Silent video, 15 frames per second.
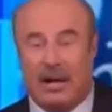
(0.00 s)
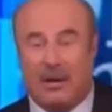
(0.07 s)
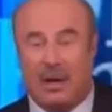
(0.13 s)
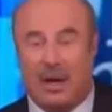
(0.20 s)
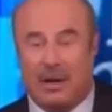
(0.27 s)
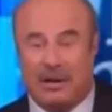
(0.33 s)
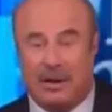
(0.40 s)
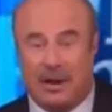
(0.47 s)

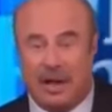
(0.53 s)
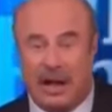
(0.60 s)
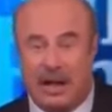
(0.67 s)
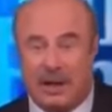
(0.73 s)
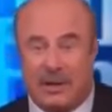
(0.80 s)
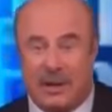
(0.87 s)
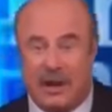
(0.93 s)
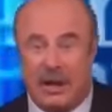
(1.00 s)
across the
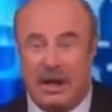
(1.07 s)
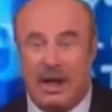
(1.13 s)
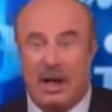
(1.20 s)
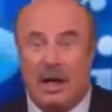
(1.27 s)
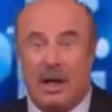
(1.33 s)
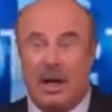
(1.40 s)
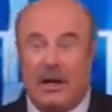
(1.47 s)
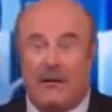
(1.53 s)
country
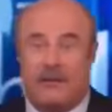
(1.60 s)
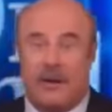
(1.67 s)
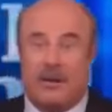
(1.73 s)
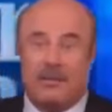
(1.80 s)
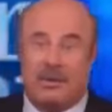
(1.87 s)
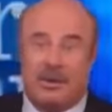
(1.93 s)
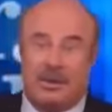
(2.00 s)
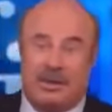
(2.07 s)

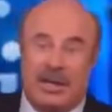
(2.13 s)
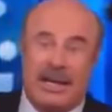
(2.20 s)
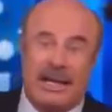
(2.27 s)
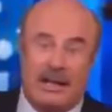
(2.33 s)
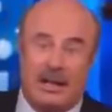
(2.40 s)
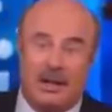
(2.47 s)
from St.